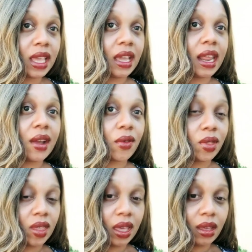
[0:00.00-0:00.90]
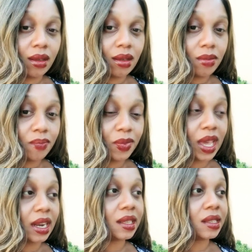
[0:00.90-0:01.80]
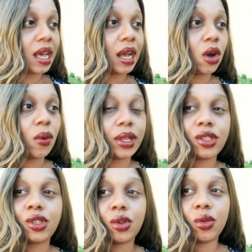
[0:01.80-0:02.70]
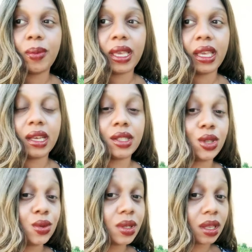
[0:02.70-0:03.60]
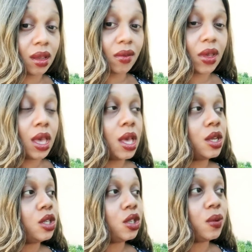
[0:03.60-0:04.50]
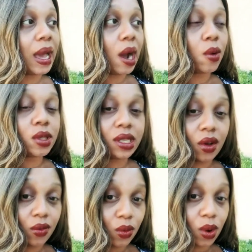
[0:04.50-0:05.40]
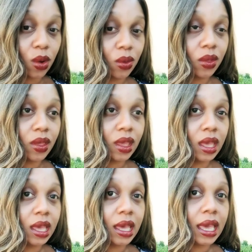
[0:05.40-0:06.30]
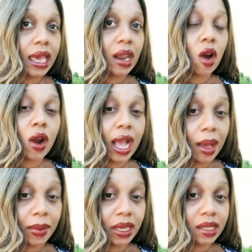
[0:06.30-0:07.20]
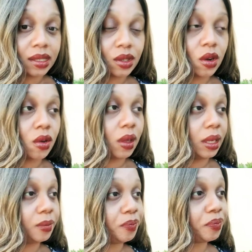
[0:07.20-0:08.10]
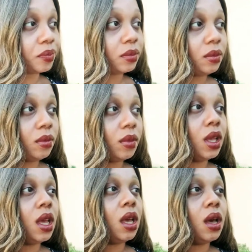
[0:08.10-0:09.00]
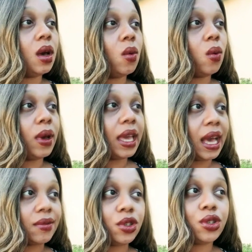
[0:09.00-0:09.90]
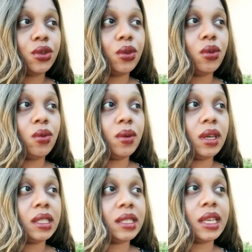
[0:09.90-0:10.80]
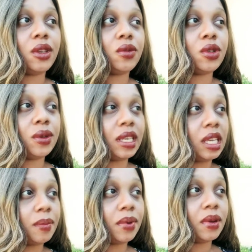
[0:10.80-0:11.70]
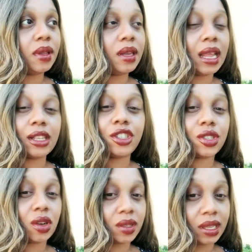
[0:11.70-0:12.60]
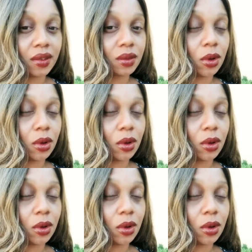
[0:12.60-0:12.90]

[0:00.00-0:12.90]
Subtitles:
and everything that is not going to be conducive to our self-growth and our happiness internally. we have to continue to keep not just ourselves